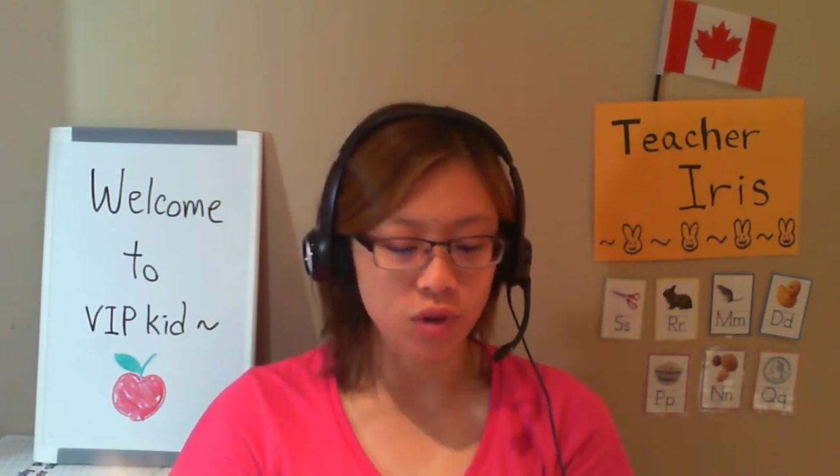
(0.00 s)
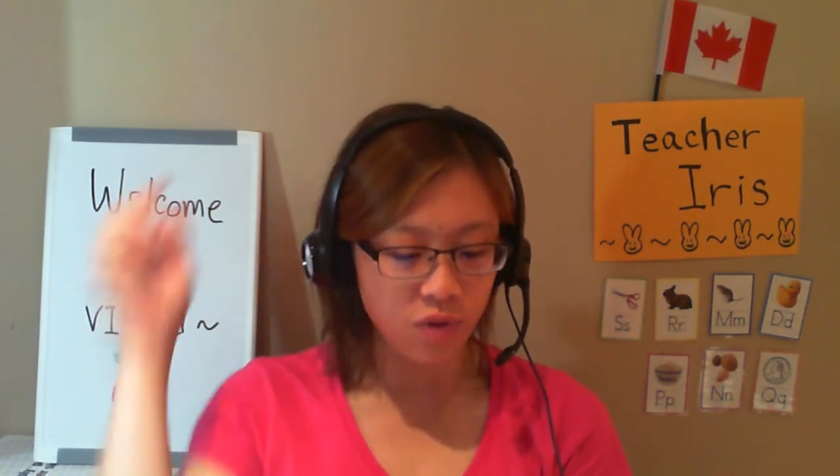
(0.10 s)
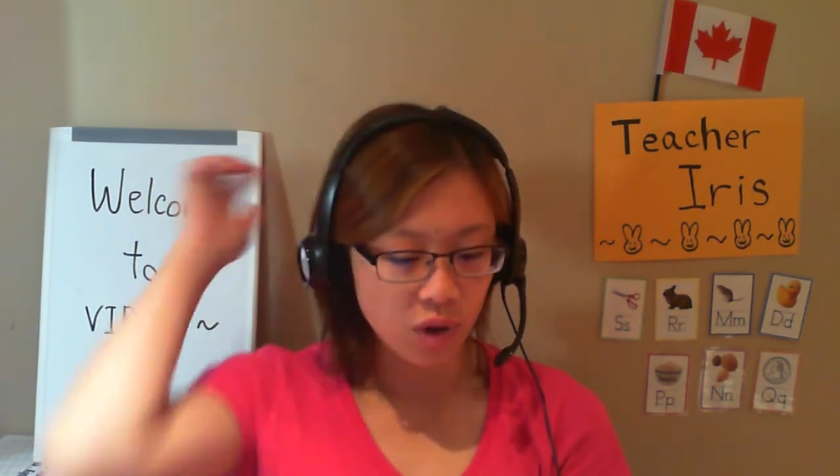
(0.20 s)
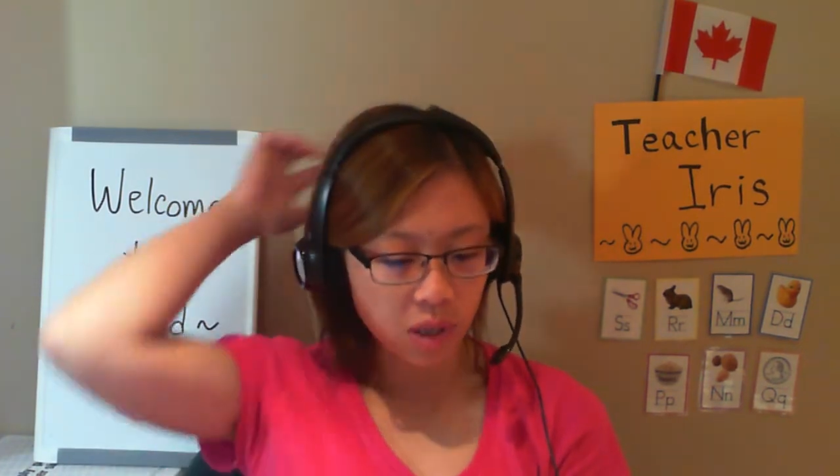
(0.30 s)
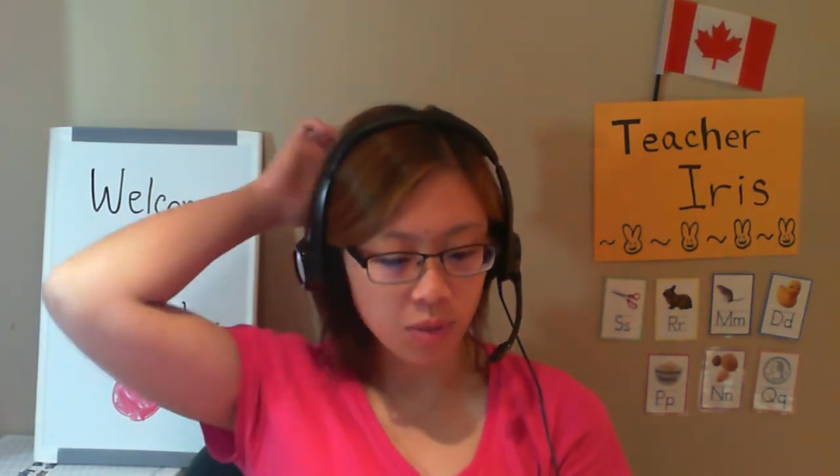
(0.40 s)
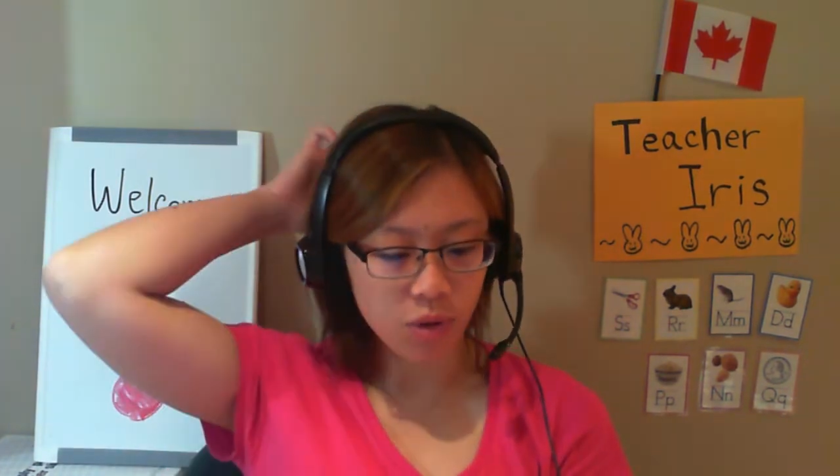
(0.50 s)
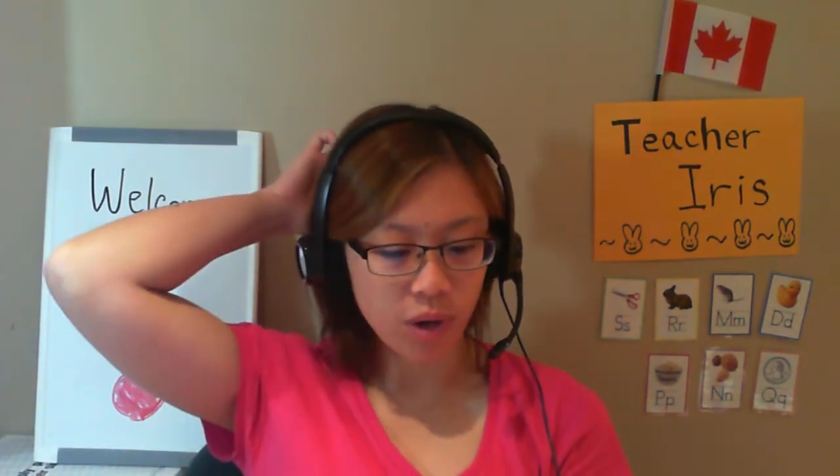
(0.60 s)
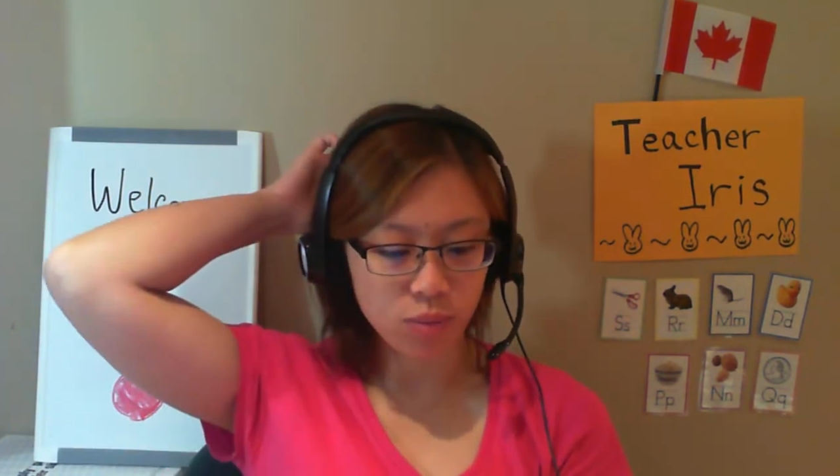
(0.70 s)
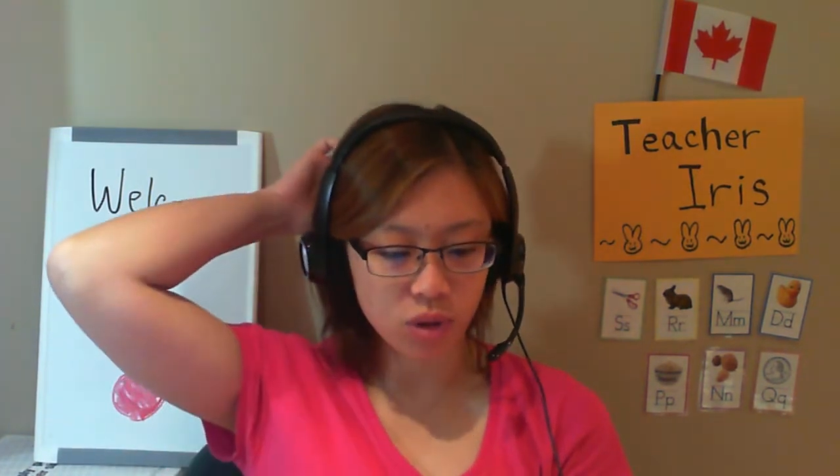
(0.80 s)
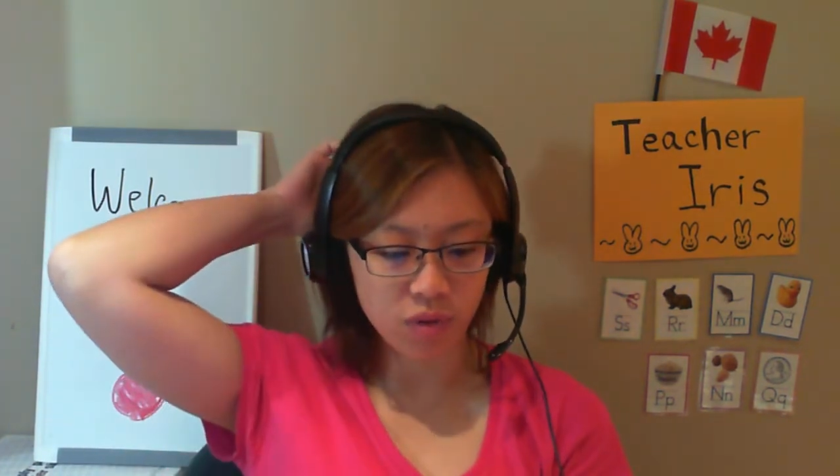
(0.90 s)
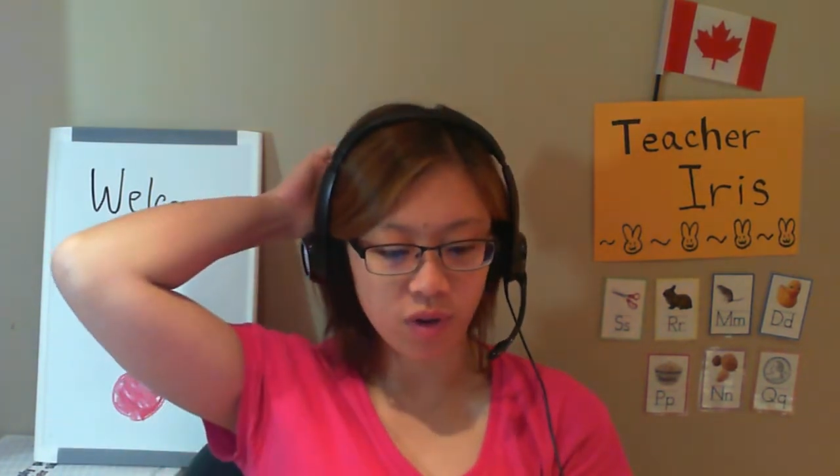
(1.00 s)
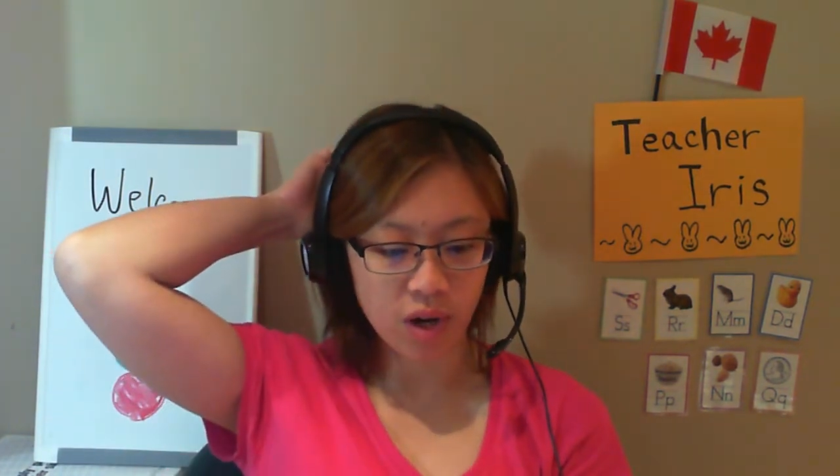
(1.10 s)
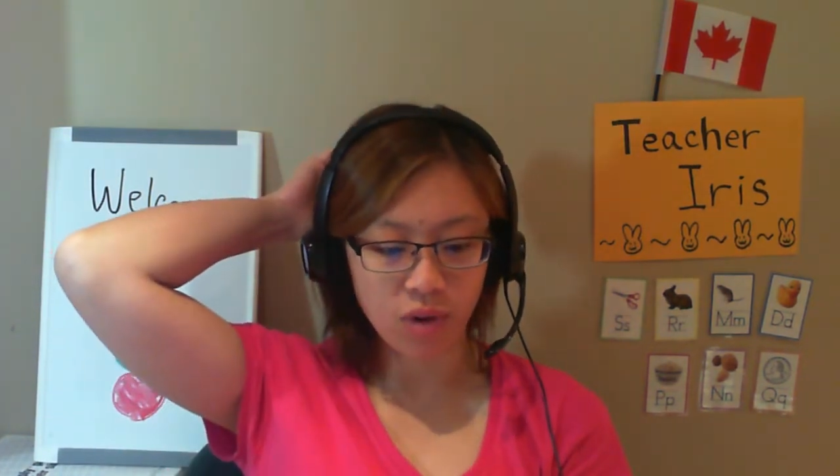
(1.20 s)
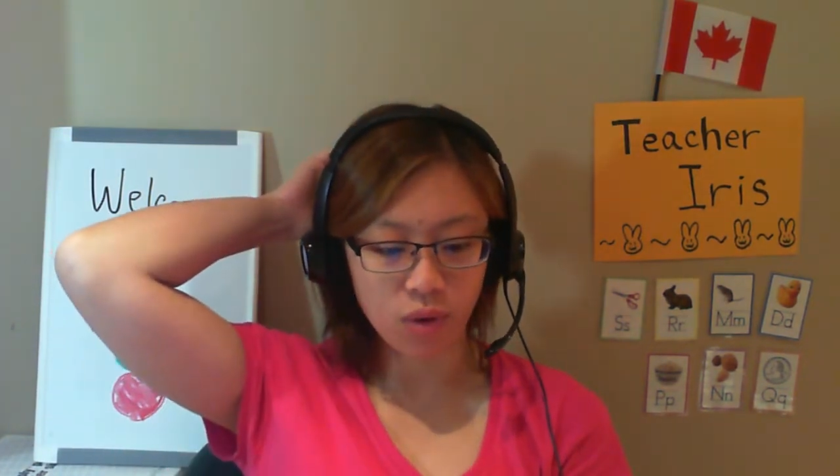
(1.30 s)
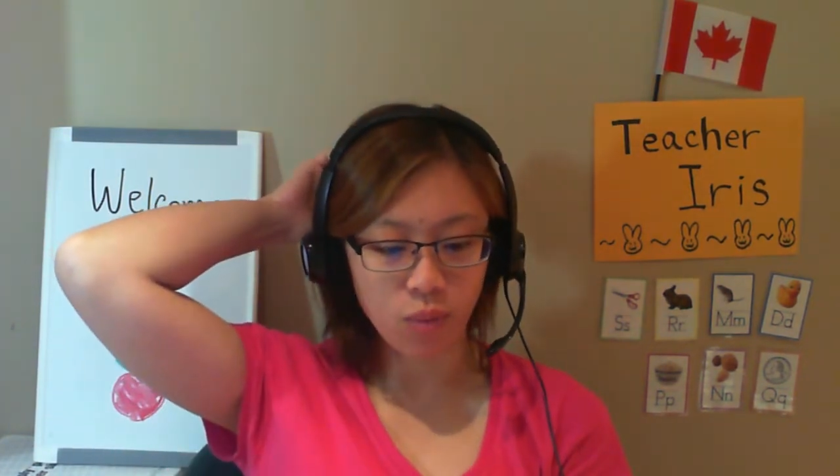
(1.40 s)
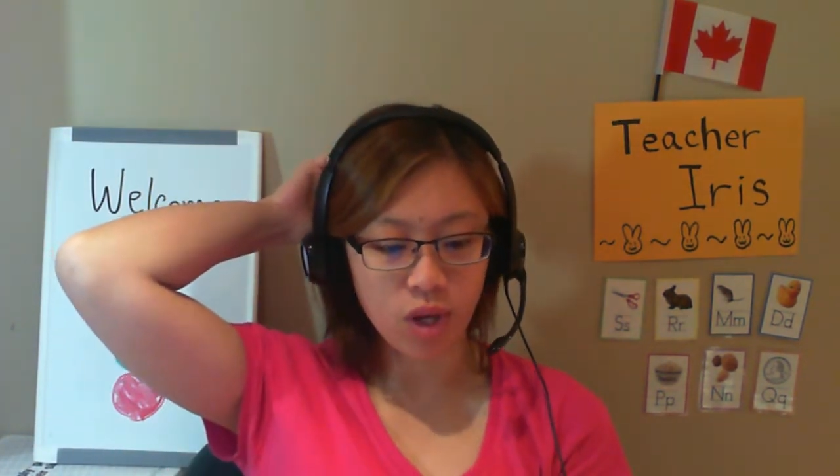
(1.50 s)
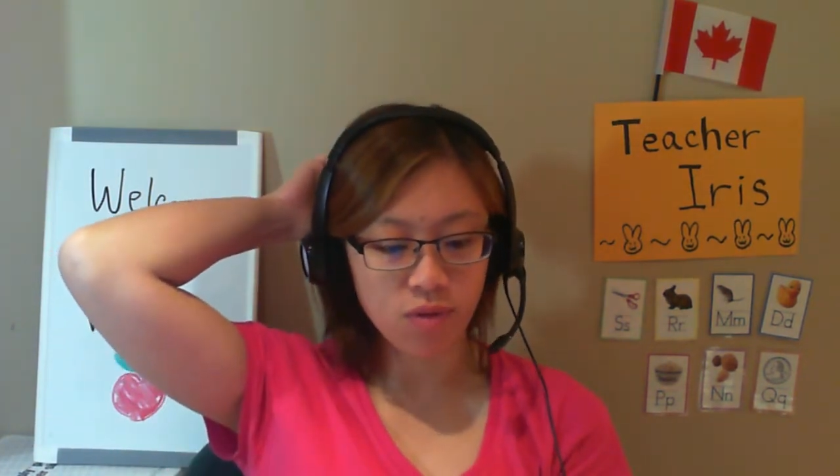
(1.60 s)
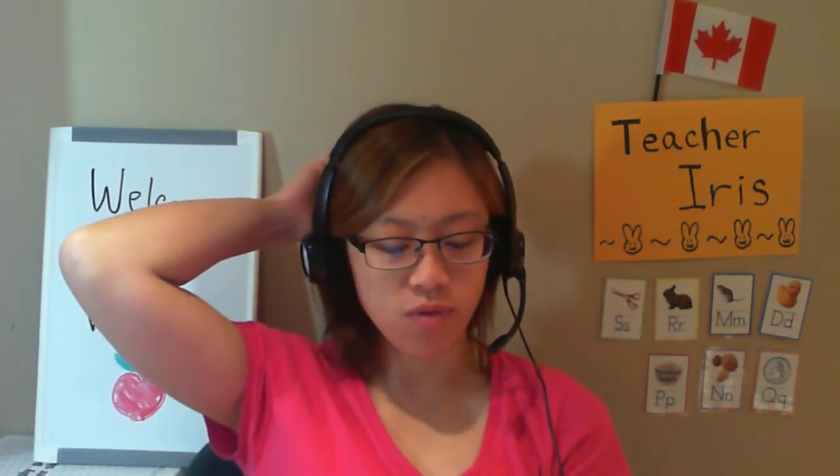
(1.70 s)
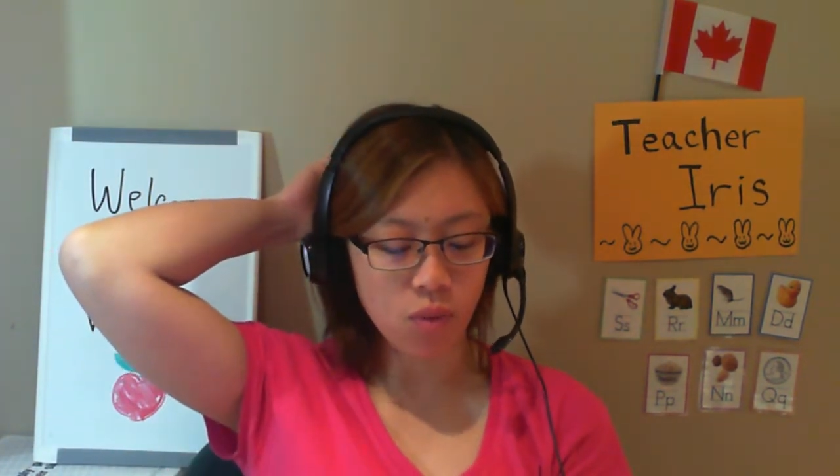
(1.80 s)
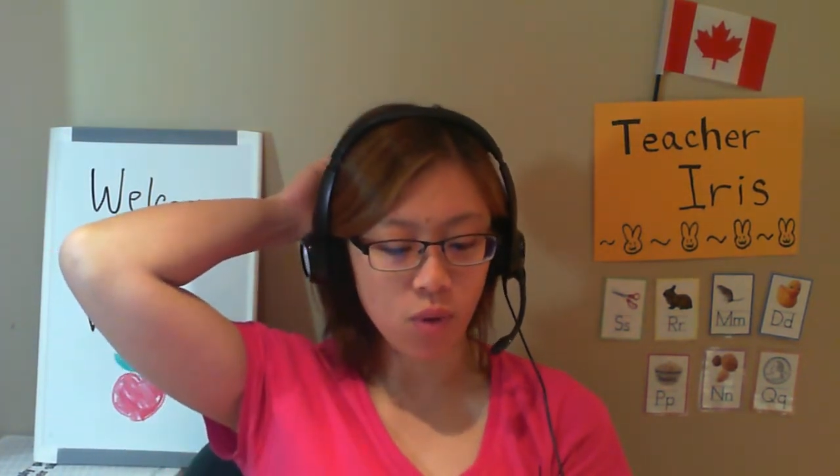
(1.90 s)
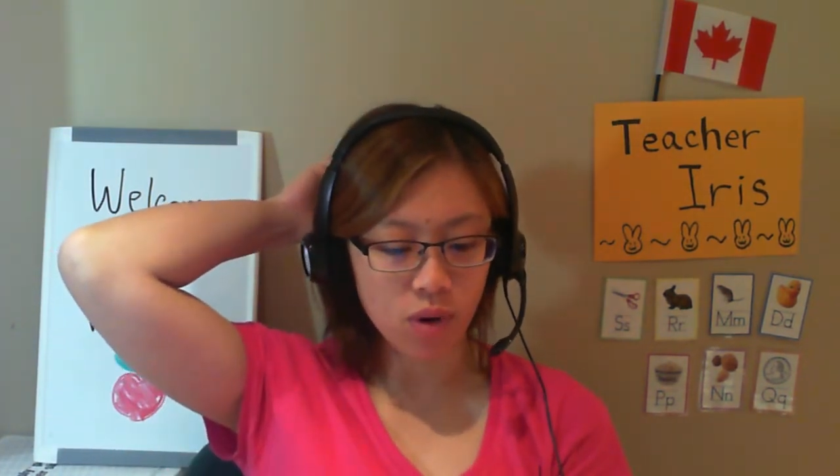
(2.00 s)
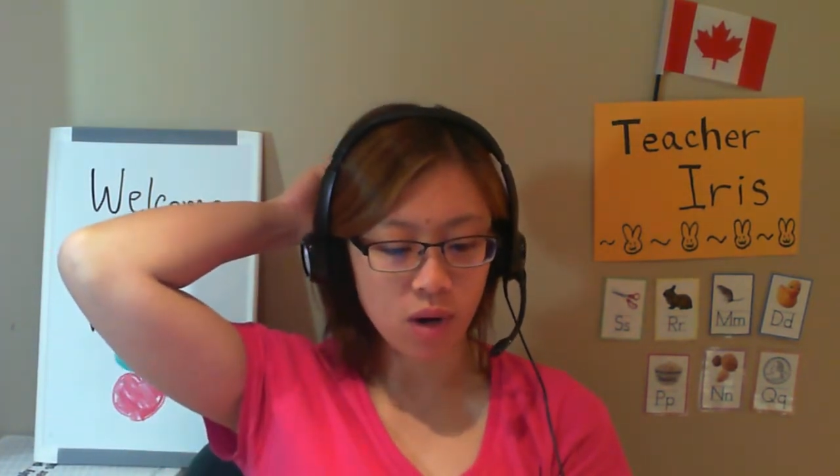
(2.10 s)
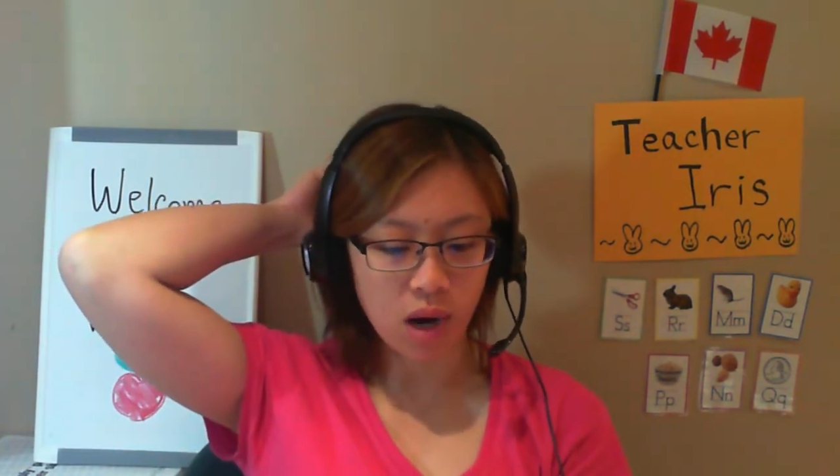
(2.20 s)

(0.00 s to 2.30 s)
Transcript: phonic program certified on the week 4,